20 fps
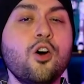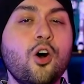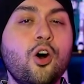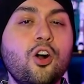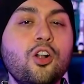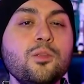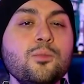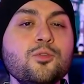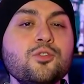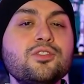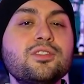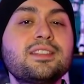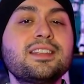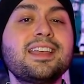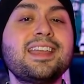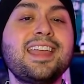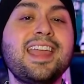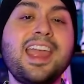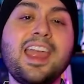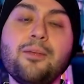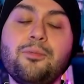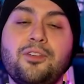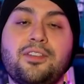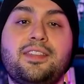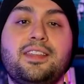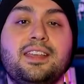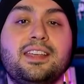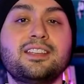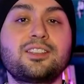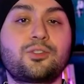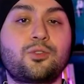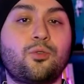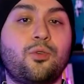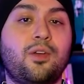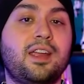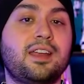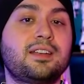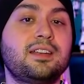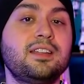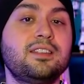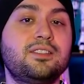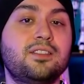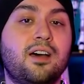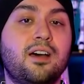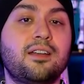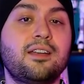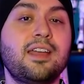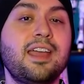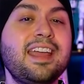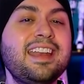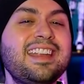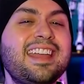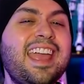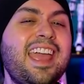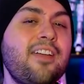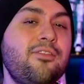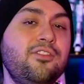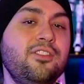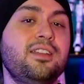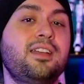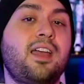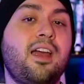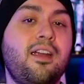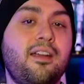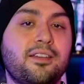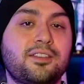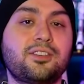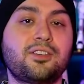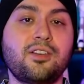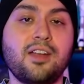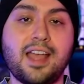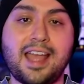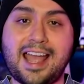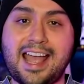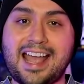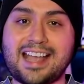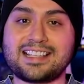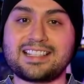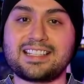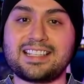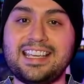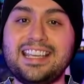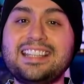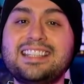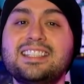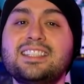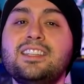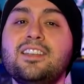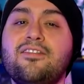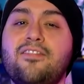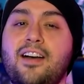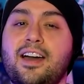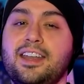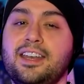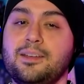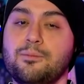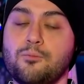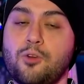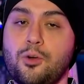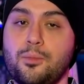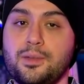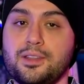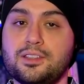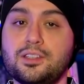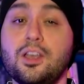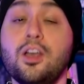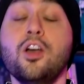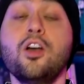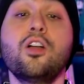Almost everything is greatly done and every character has its defining moment,